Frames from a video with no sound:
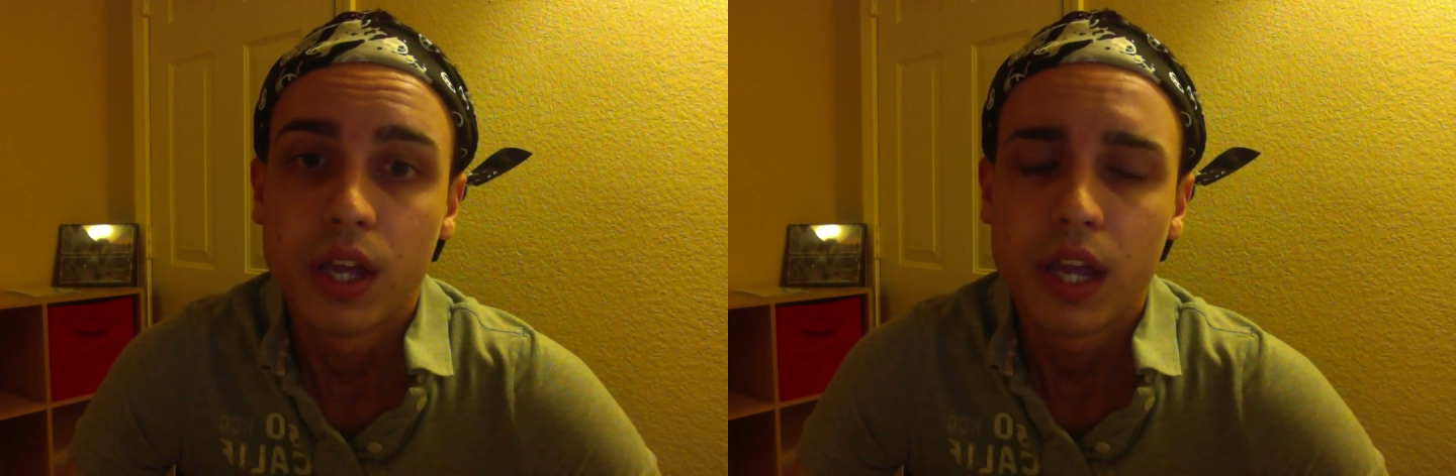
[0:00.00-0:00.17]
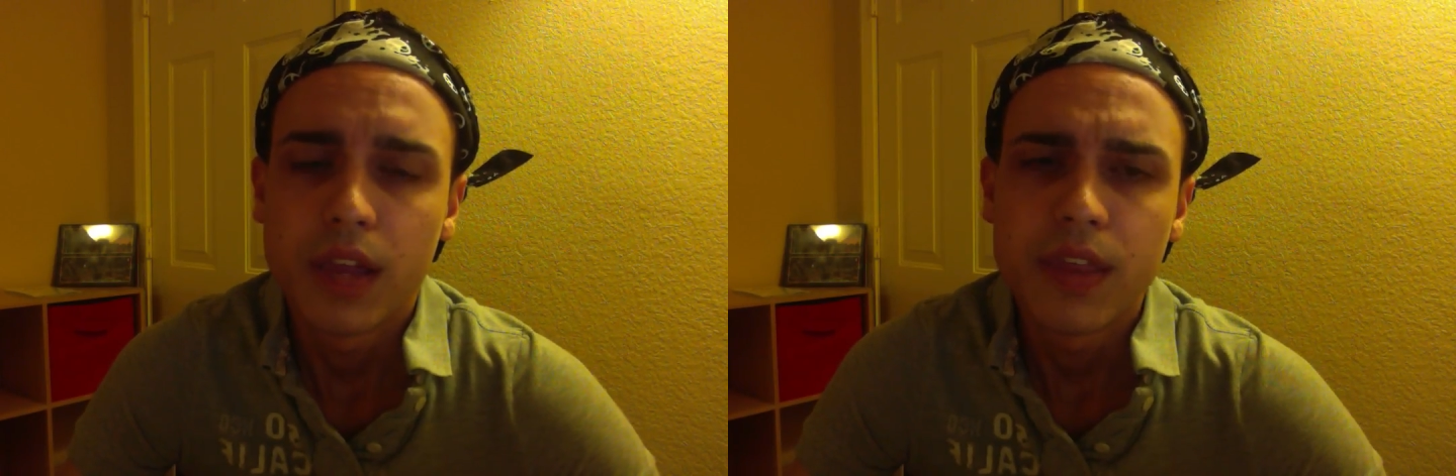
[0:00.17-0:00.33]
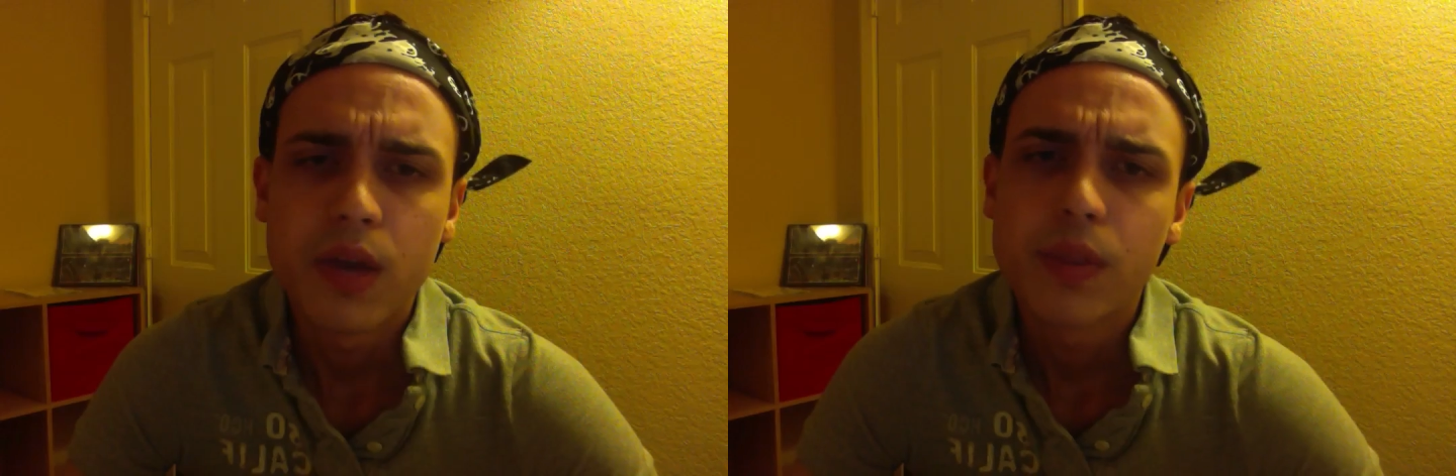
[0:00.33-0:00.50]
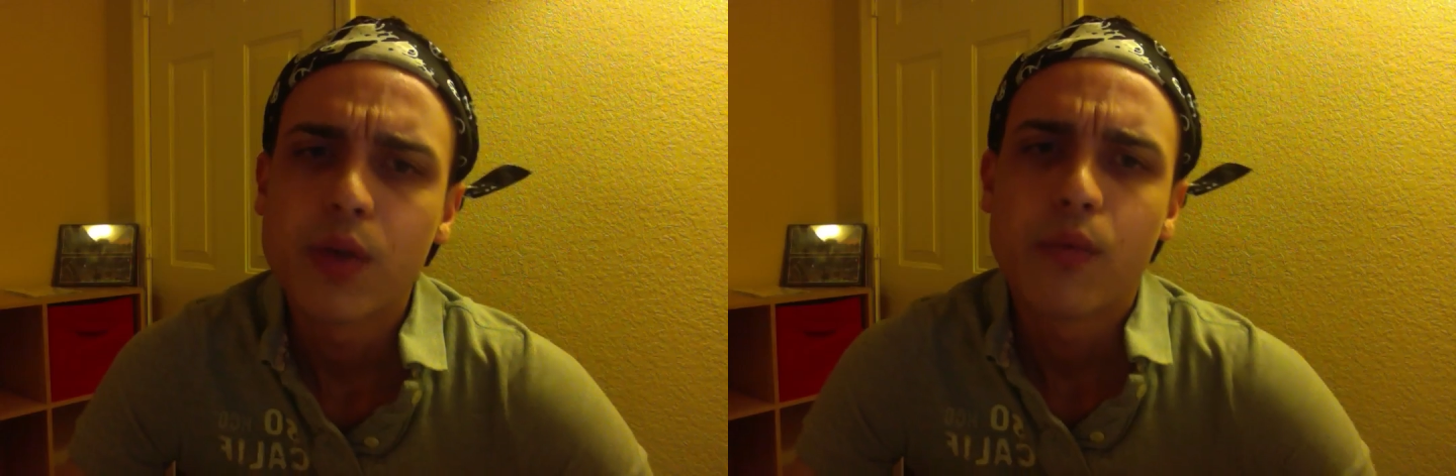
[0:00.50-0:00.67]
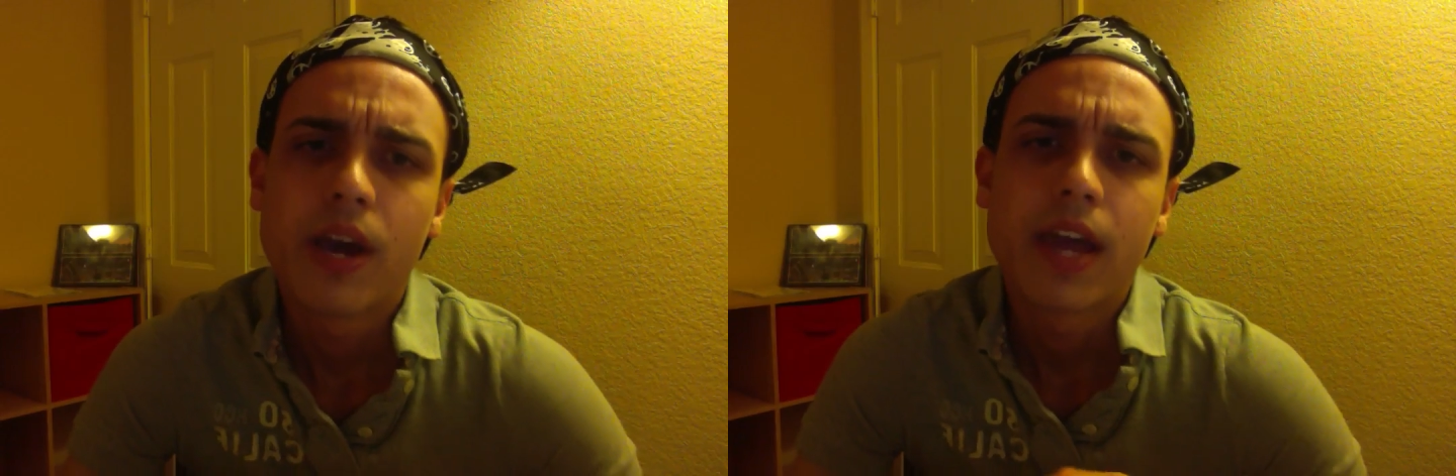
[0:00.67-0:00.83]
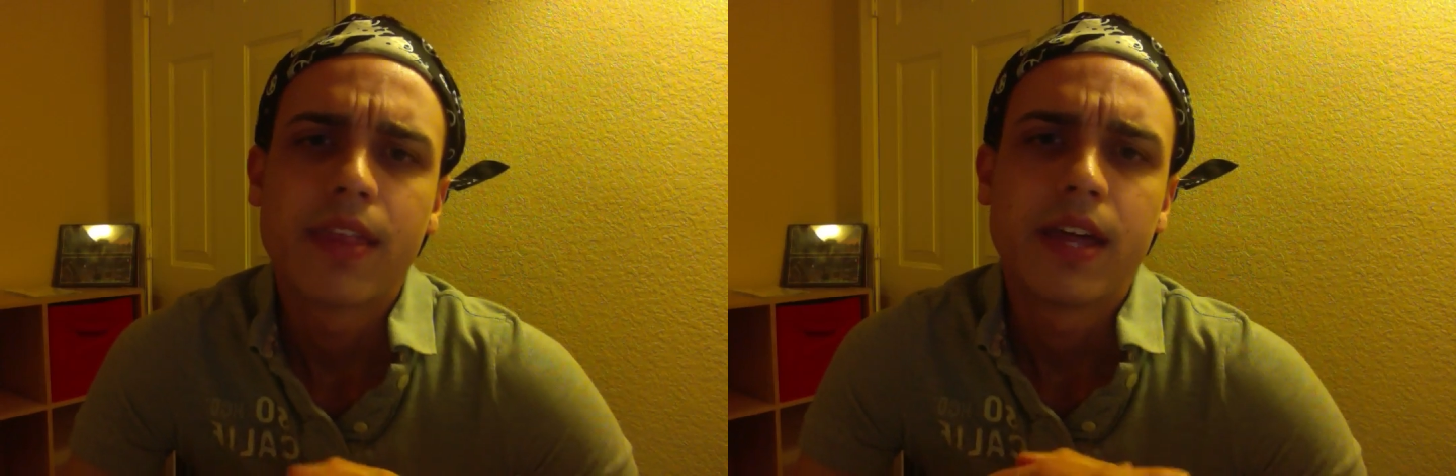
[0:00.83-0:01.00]
And the only
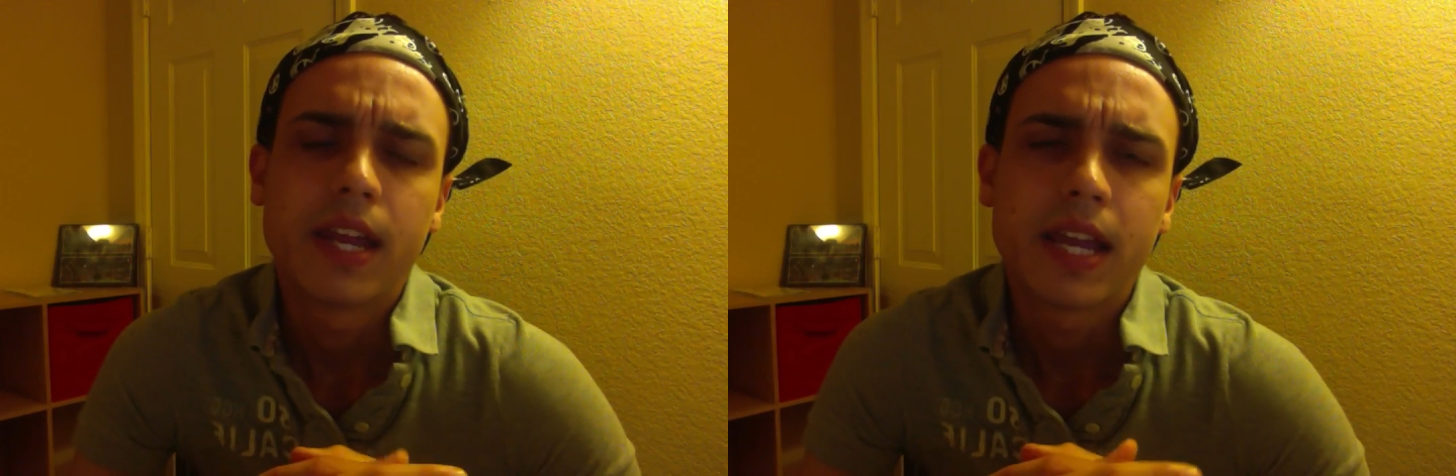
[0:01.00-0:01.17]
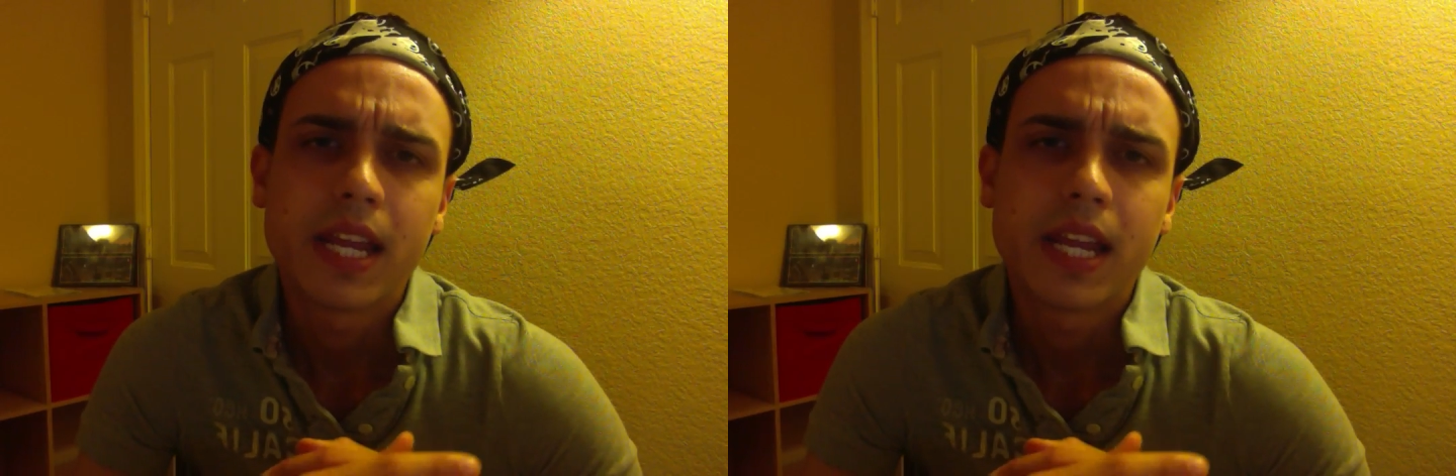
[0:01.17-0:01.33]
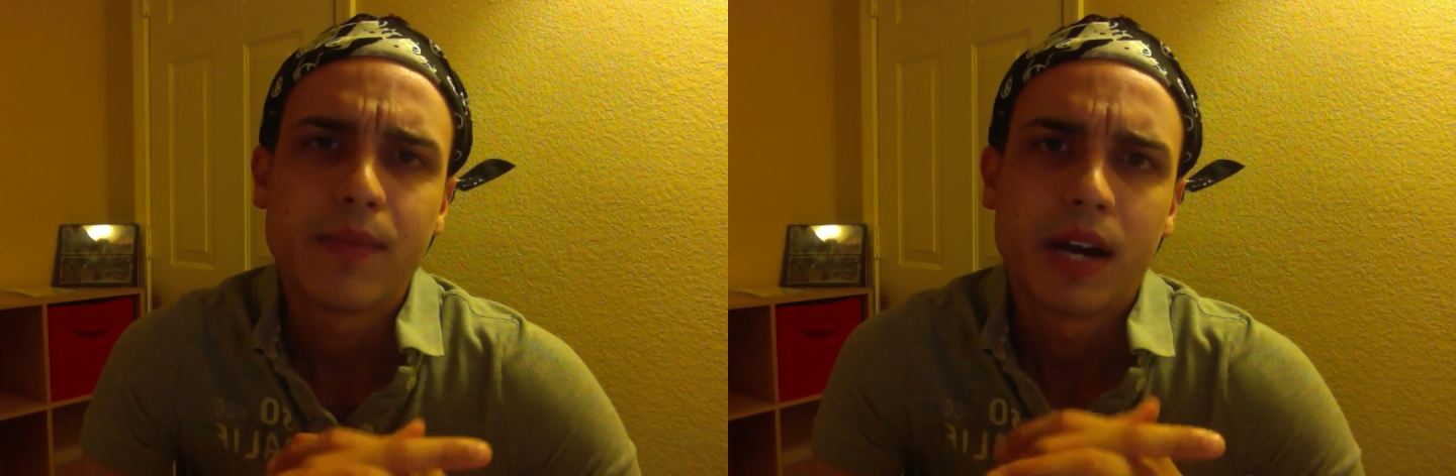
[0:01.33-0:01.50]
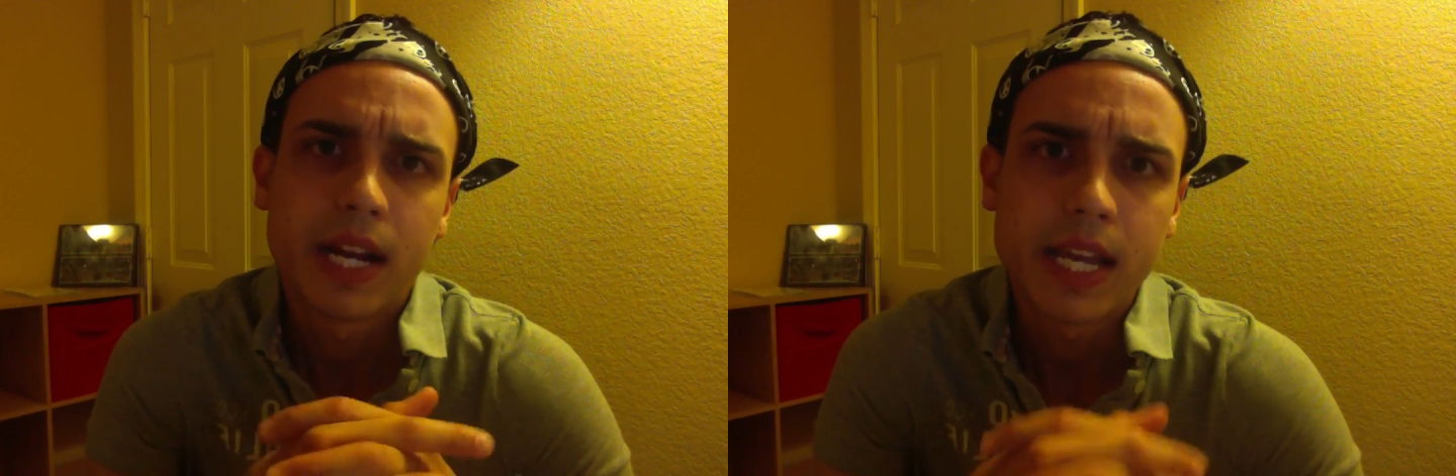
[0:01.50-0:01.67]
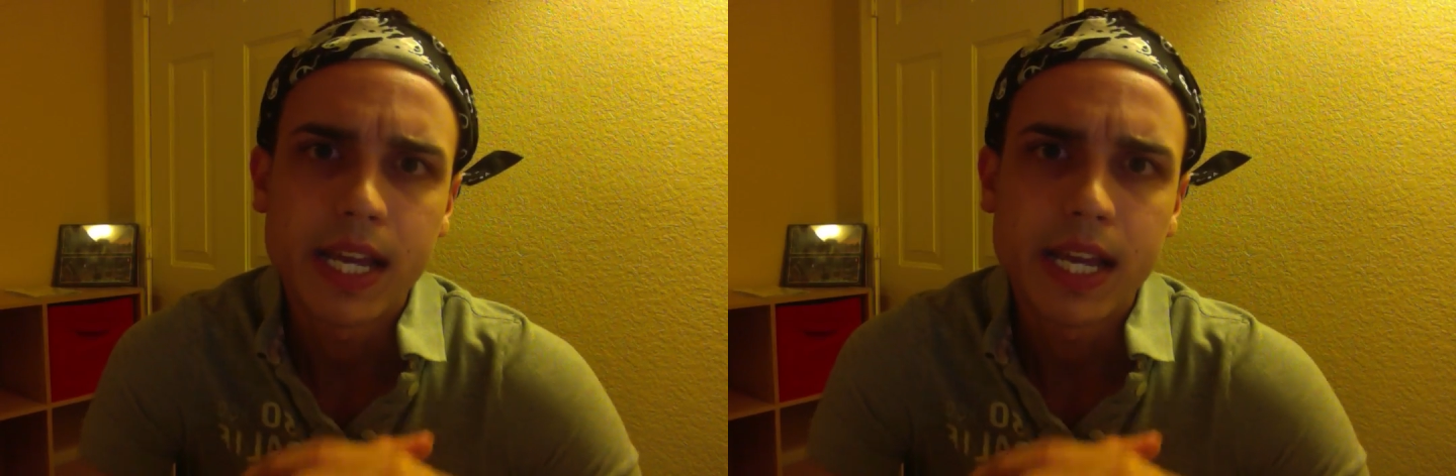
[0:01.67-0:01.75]
way that anybody